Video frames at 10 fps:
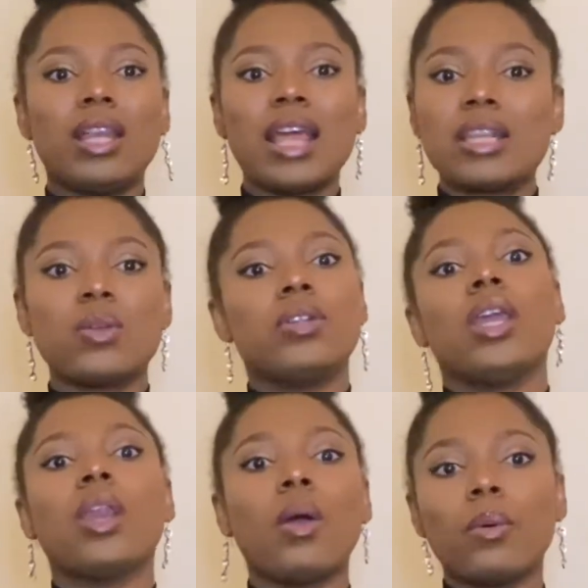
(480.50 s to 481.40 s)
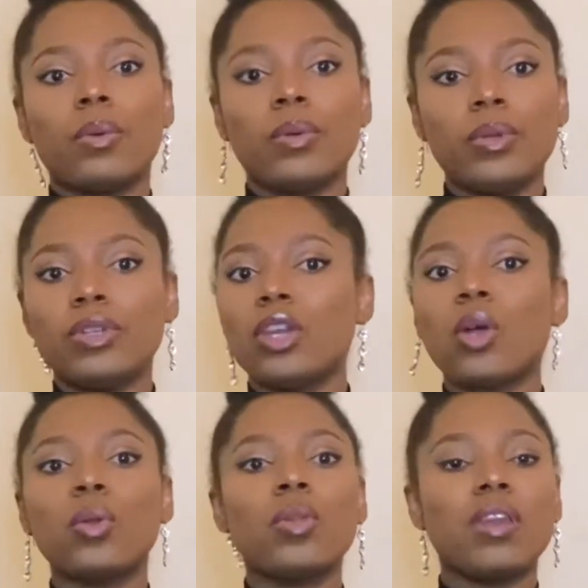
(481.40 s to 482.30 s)
And that's all they know. They
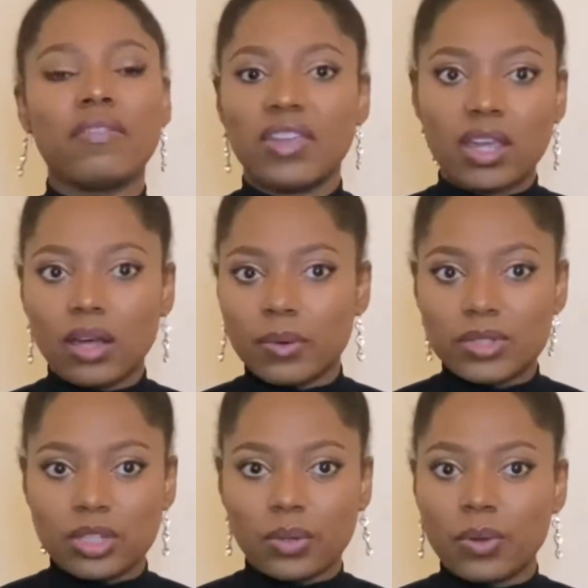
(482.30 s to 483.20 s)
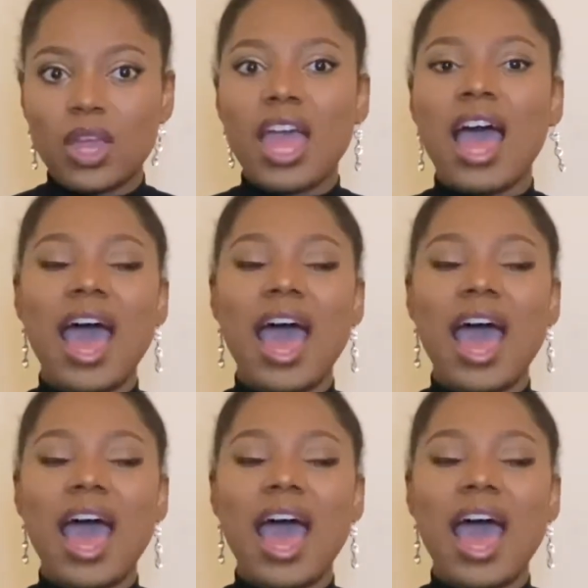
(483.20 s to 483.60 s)
don't know nothing else, you know.